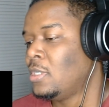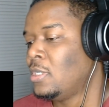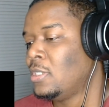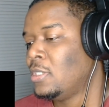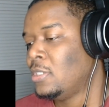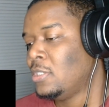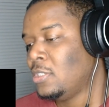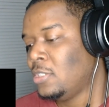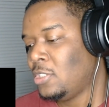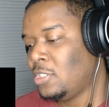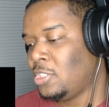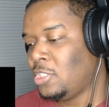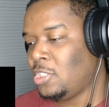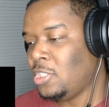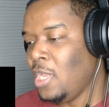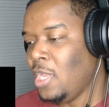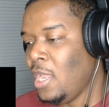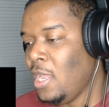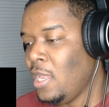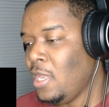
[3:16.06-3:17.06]

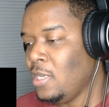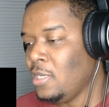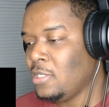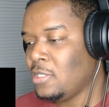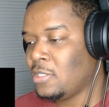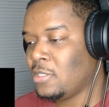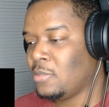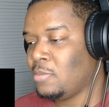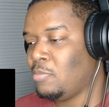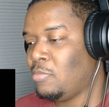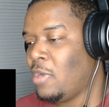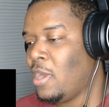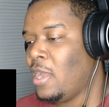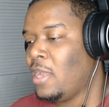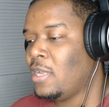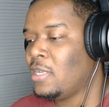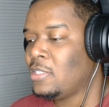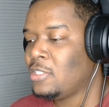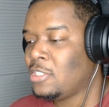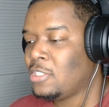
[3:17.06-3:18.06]
Sheesh,
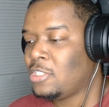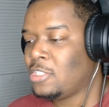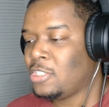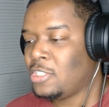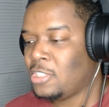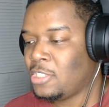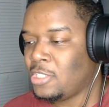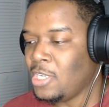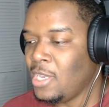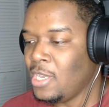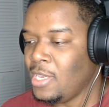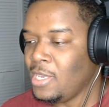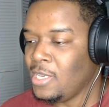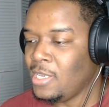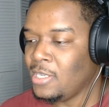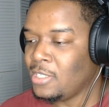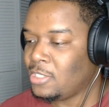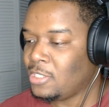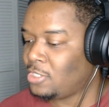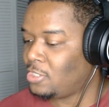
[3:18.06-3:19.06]
Brian,
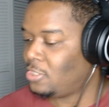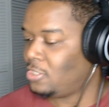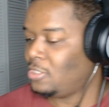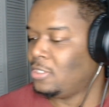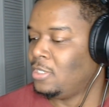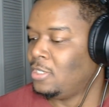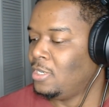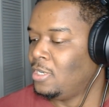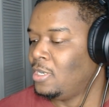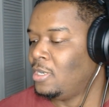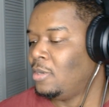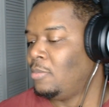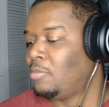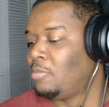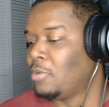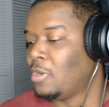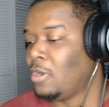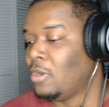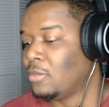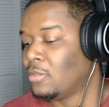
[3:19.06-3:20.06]
sheesh,
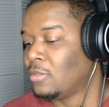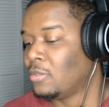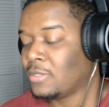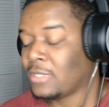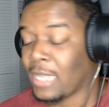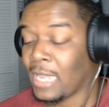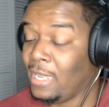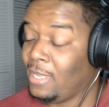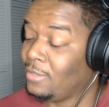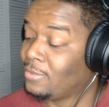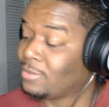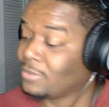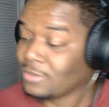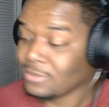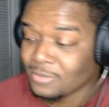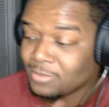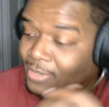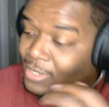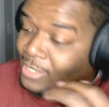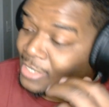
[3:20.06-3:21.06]
bro.
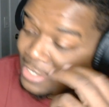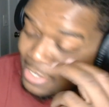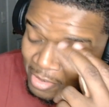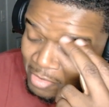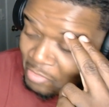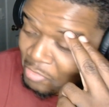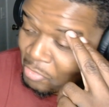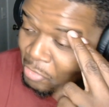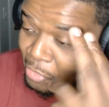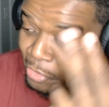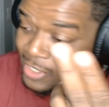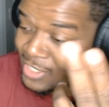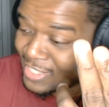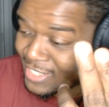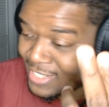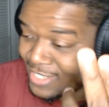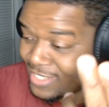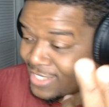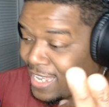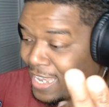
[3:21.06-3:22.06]
First
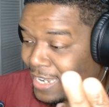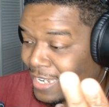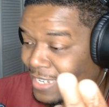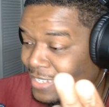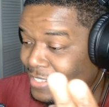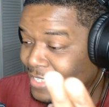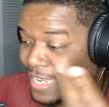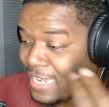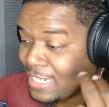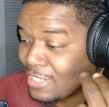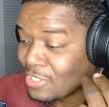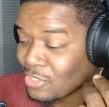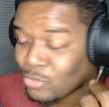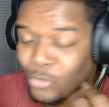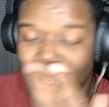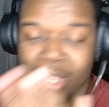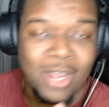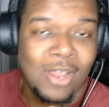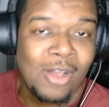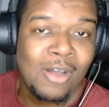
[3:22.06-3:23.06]
10 seconds, like, he just
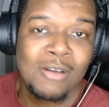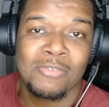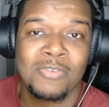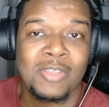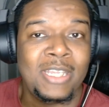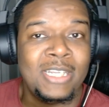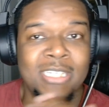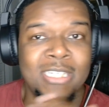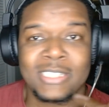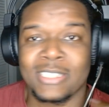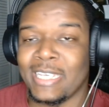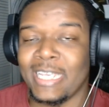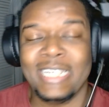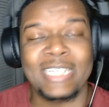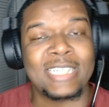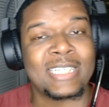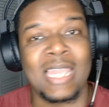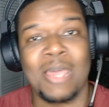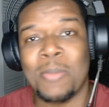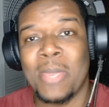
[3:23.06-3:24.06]
went off. He just
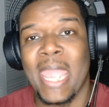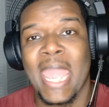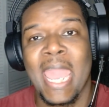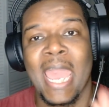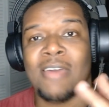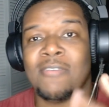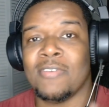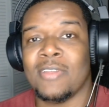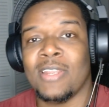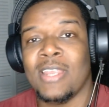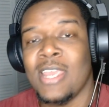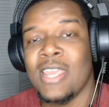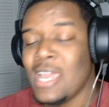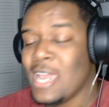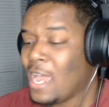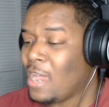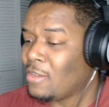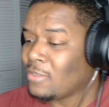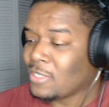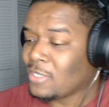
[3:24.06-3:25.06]
let me have it.
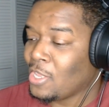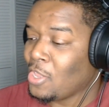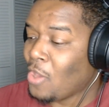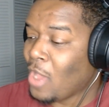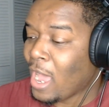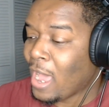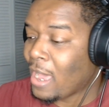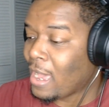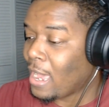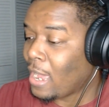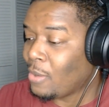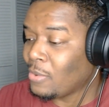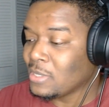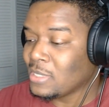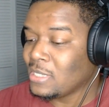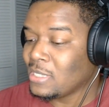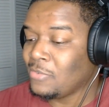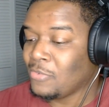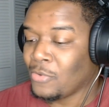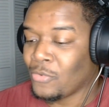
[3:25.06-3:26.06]
I was like, yo, I
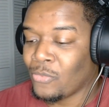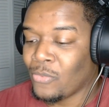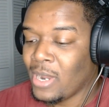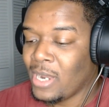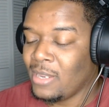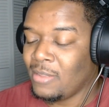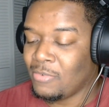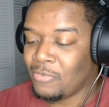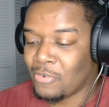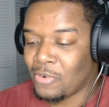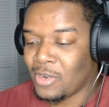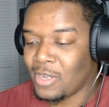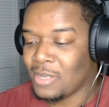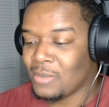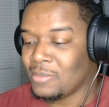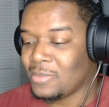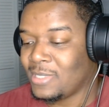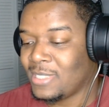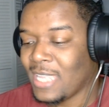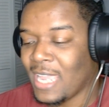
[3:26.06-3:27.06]
wasn't even ready for
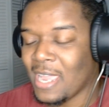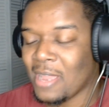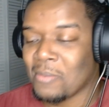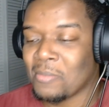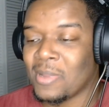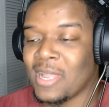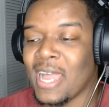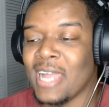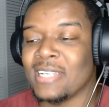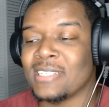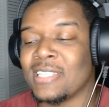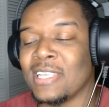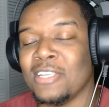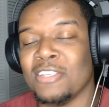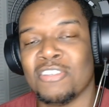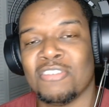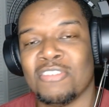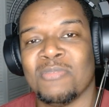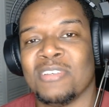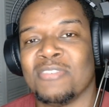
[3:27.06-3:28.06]
him. Damn, guys, thank you
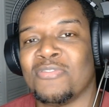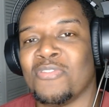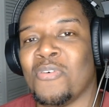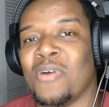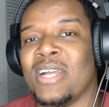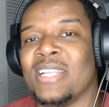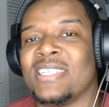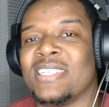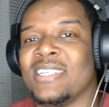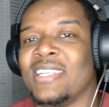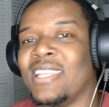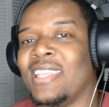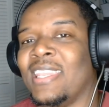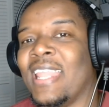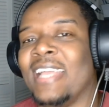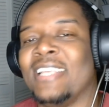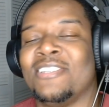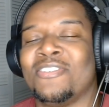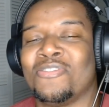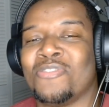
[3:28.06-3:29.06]
so much for watching.
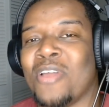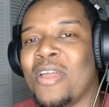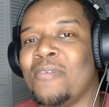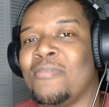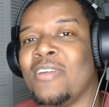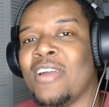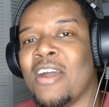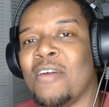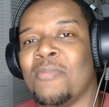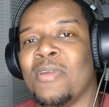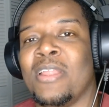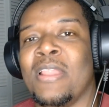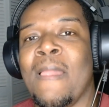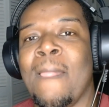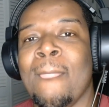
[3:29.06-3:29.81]
Like, subscribe, comment.